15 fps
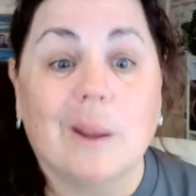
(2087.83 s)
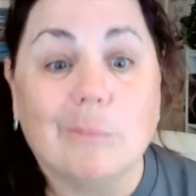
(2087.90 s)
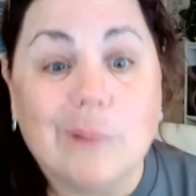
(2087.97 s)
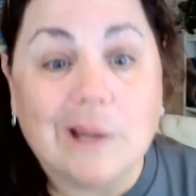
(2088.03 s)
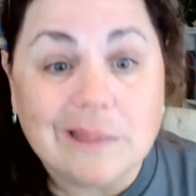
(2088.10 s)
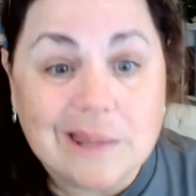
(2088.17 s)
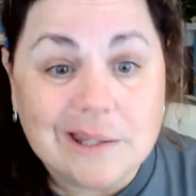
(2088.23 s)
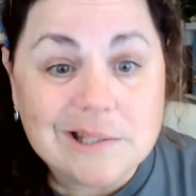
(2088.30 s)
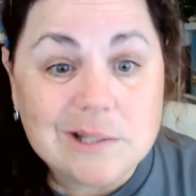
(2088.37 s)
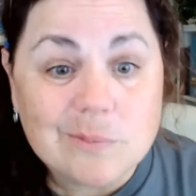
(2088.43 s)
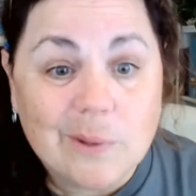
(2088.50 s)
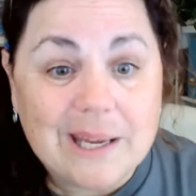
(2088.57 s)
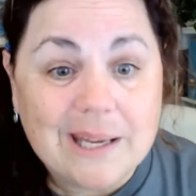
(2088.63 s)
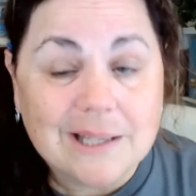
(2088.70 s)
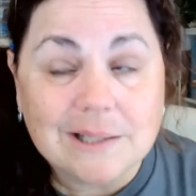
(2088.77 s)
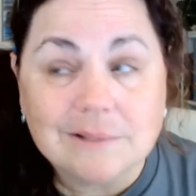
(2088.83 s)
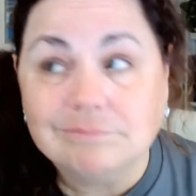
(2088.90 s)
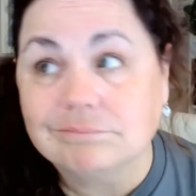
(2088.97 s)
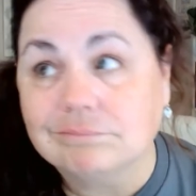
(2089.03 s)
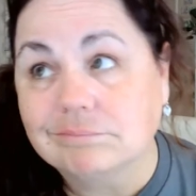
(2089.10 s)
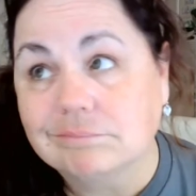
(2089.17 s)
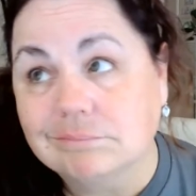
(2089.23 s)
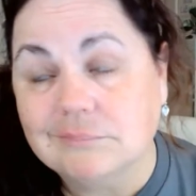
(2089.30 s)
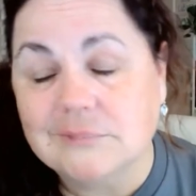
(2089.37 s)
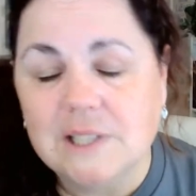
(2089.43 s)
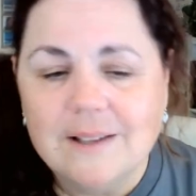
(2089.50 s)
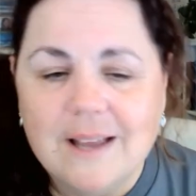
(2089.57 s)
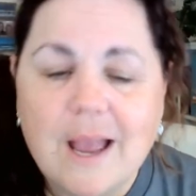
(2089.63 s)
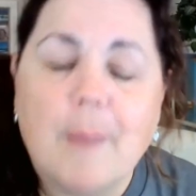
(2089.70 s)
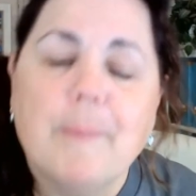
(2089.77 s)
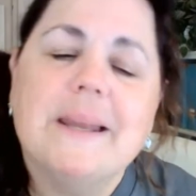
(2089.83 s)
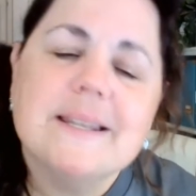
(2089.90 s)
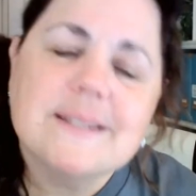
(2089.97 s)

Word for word: But this week, I mean,